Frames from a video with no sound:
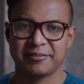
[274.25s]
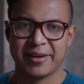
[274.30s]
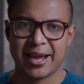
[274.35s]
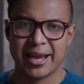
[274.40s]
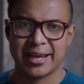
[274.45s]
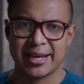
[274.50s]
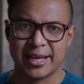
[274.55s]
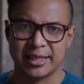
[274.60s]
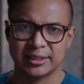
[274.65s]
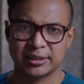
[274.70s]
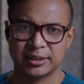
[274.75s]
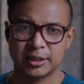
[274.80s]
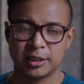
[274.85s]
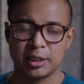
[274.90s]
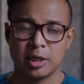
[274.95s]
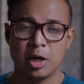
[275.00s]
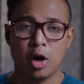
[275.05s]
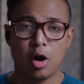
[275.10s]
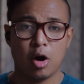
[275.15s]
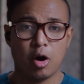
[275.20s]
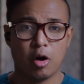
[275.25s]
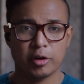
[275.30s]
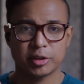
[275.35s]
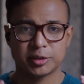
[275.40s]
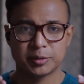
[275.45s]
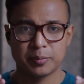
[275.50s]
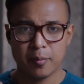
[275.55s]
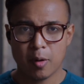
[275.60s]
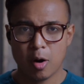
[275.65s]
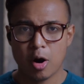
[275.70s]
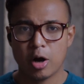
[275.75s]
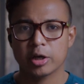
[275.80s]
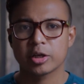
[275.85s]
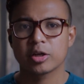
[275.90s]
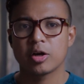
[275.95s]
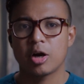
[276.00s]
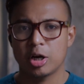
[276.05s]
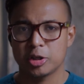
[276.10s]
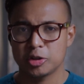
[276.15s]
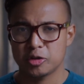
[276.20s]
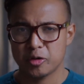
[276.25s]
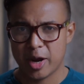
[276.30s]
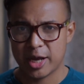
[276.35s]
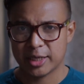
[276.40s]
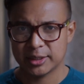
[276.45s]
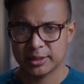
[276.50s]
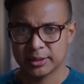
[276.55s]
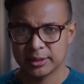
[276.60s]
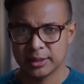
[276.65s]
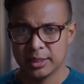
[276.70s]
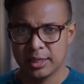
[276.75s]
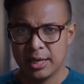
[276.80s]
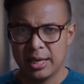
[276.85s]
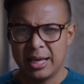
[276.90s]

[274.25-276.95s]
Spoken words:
financing are smart contracts.